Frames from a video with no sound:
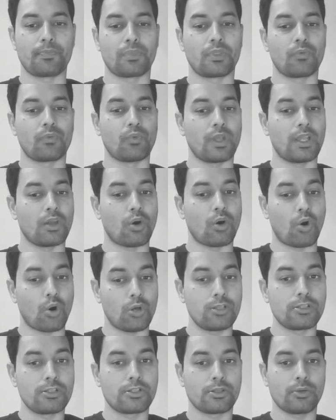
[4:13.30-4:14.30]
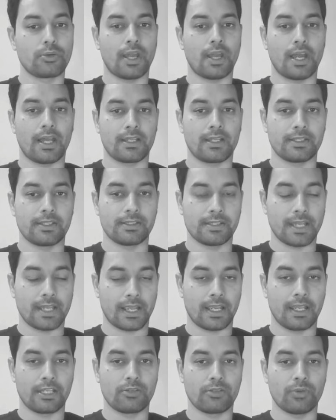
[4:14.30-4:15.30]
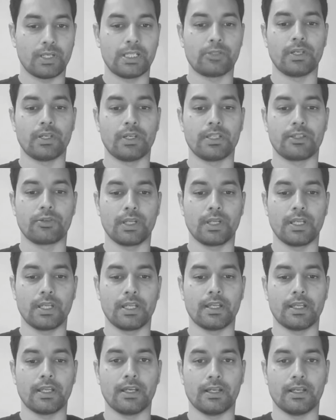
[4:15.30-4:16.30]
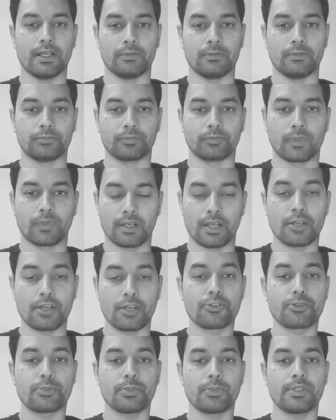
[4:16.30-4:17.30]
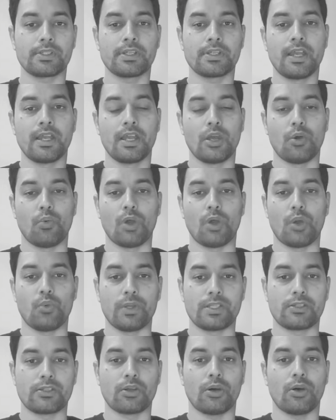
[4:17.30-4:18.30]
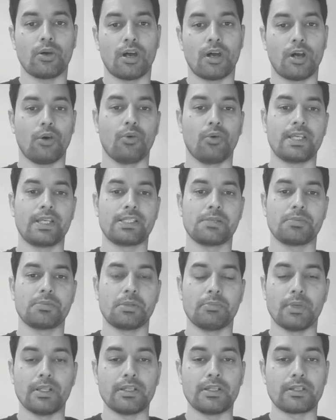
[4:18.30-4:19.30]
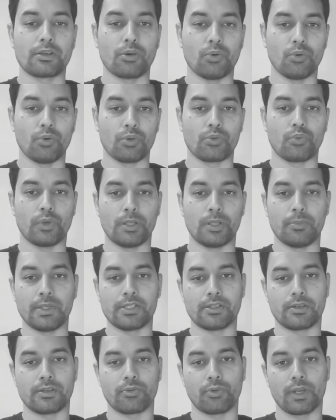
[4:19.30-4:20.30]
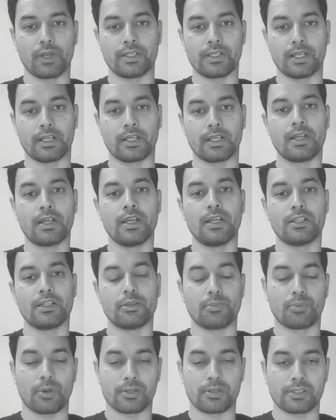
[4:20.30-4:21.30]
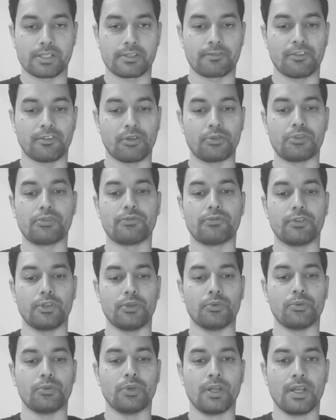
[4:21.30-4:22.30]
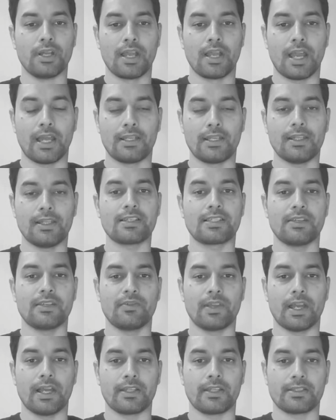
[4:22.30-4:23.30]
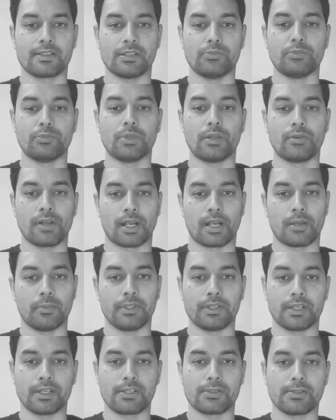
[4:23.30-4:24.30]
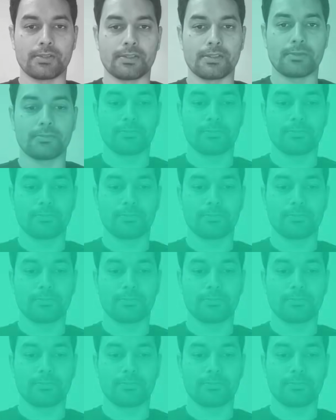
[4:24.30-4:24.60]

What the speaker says: We also had the TechKit 2023 announcements, where we saw how SAP Build Code will be generating the process flows for you. And lastly, we had some recommendations.